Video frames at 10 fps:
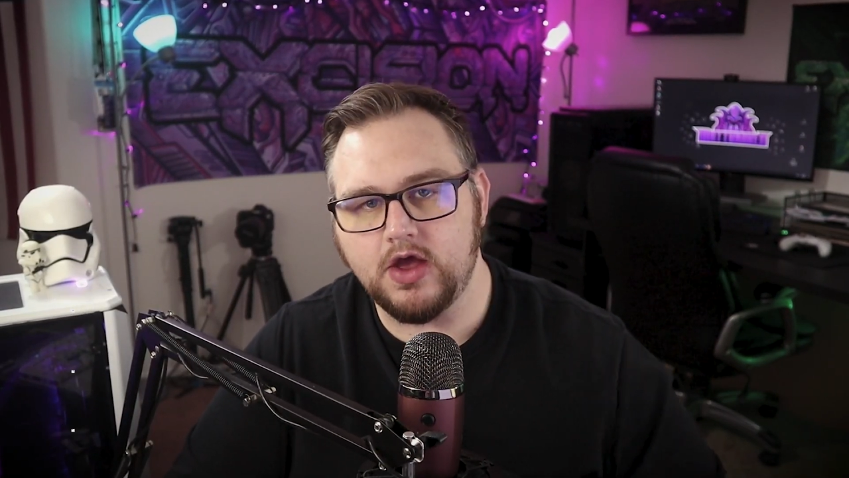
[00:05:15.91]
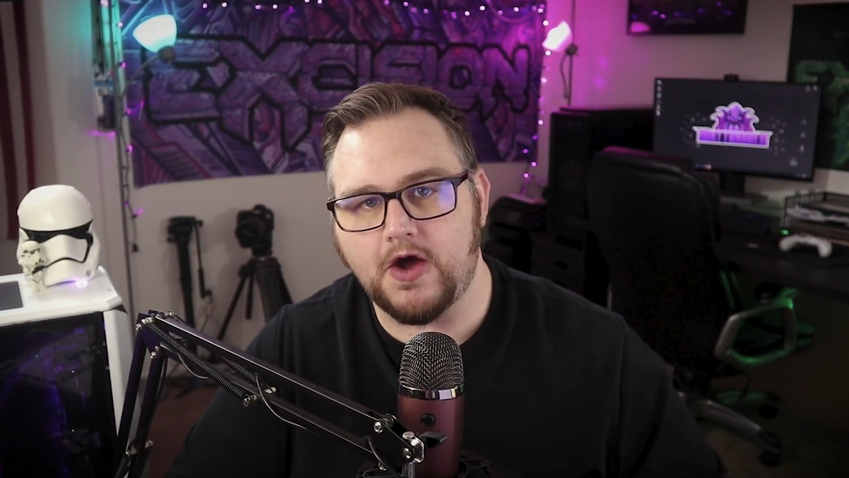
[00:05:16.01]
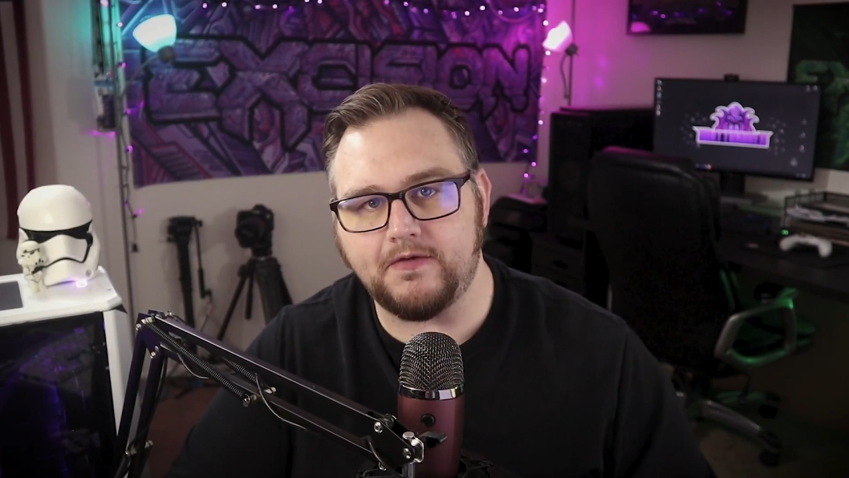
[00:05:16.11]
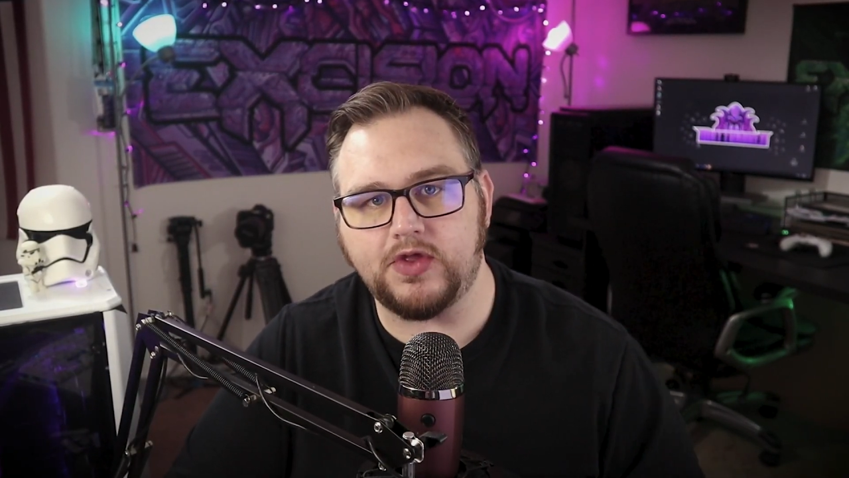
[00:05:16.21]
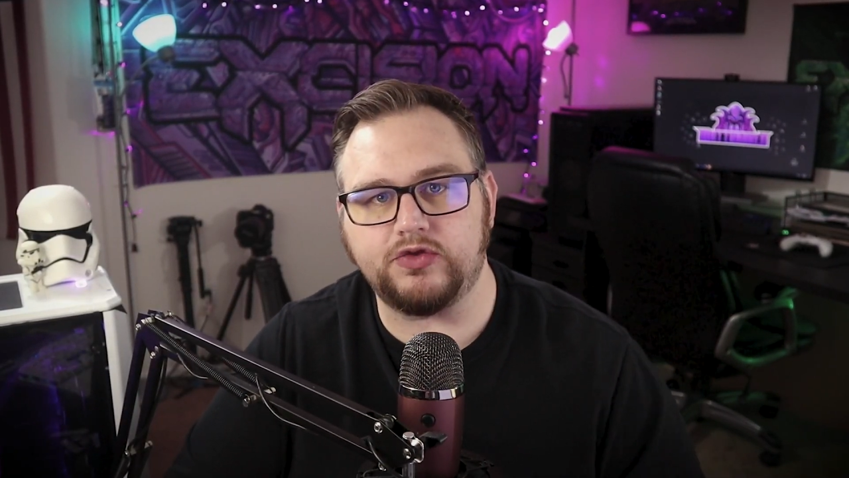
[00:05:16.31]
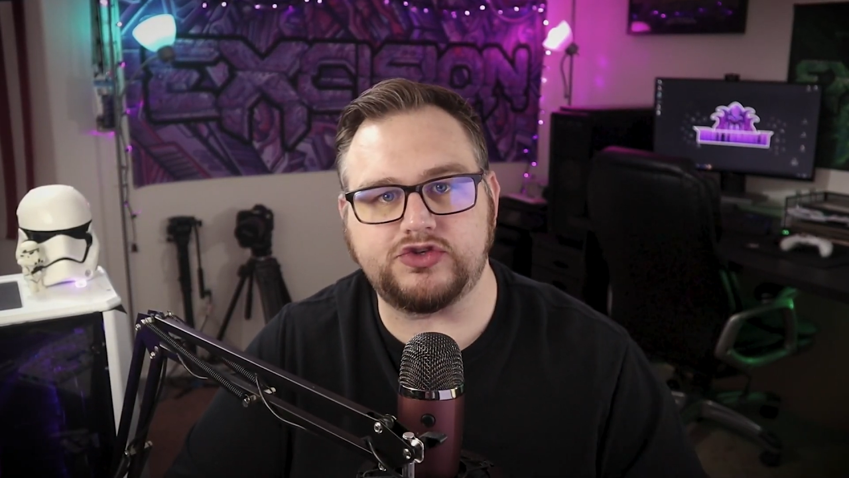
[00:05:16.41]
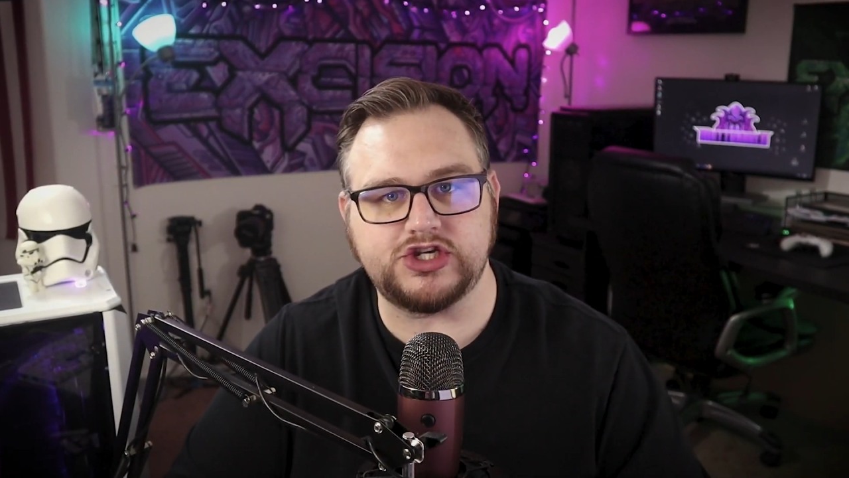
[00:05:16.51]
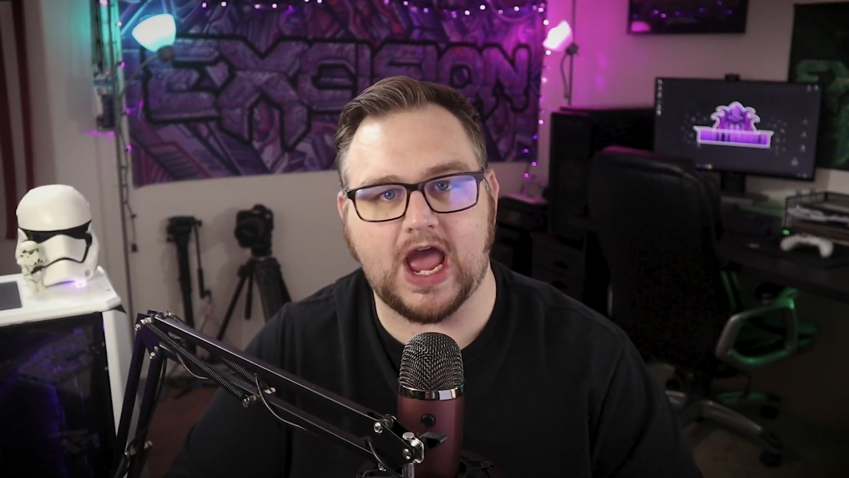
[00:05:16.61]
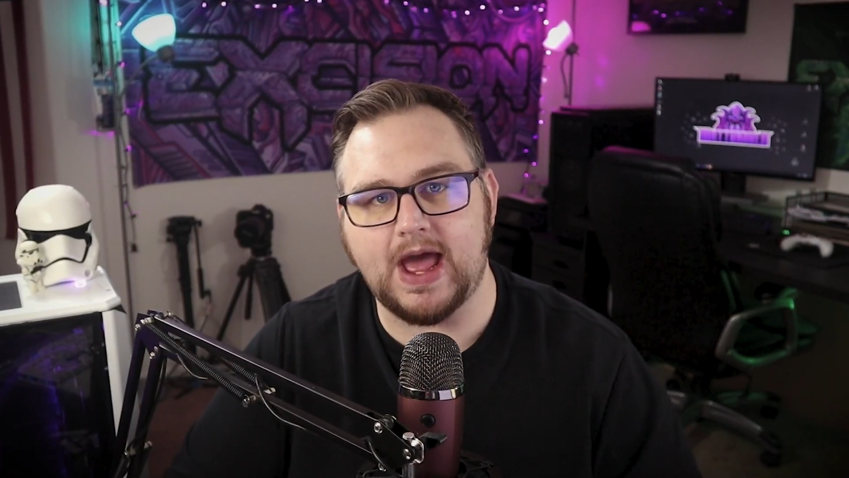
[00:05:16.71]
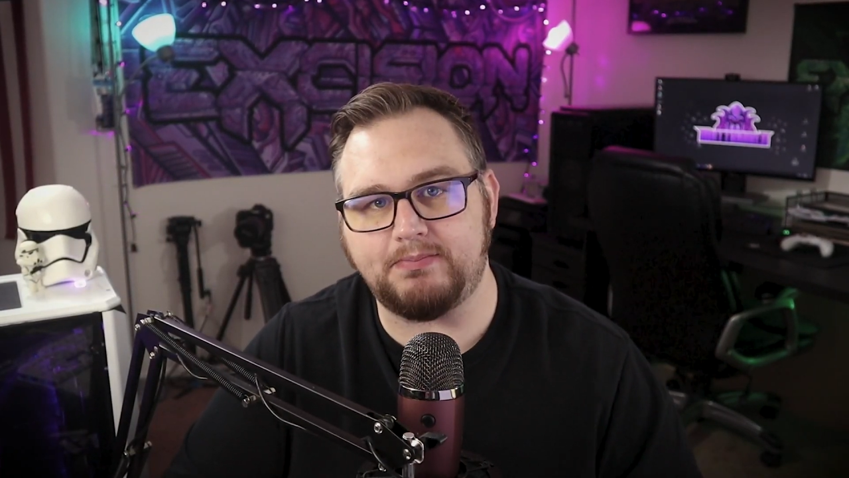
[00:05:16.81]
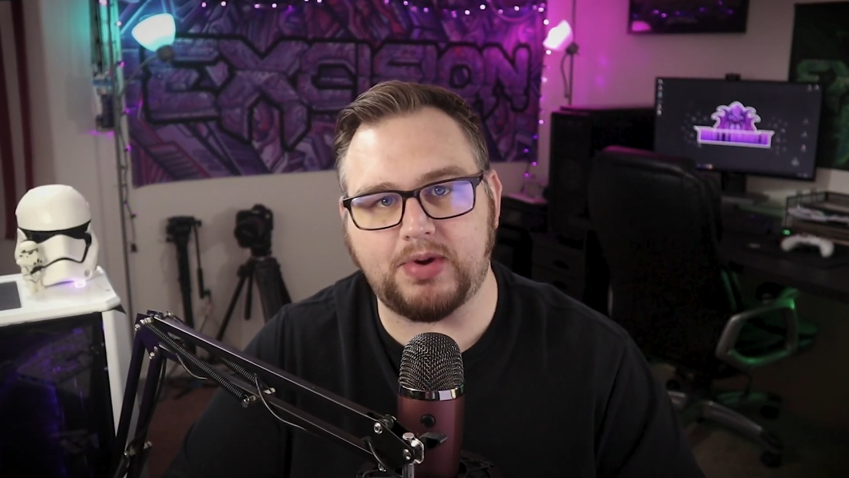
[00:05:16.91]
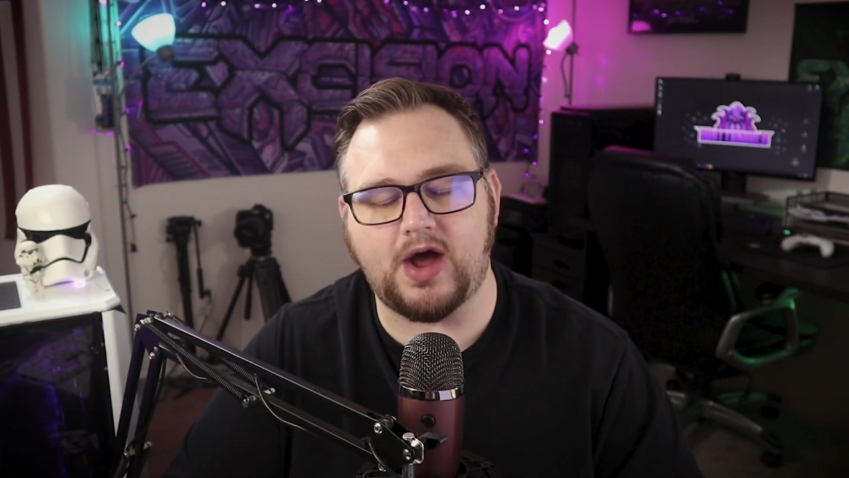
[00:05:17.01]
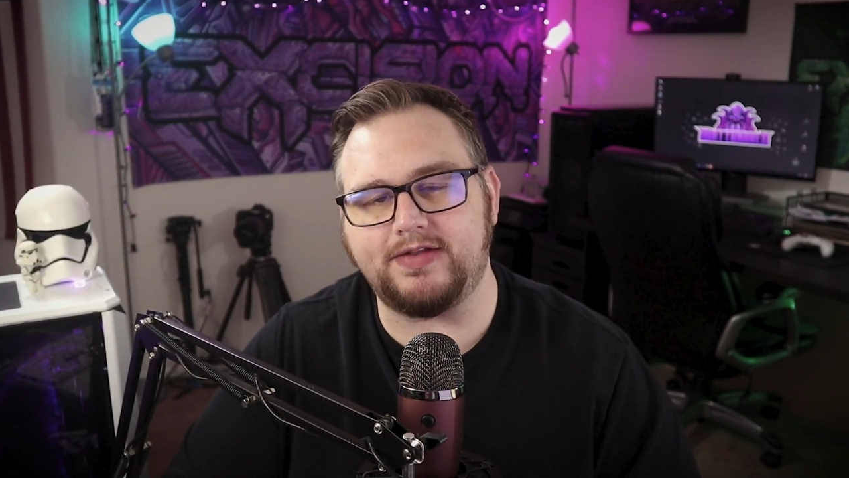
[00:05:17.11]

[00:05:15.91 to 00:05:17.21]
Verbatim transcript: of those chat bot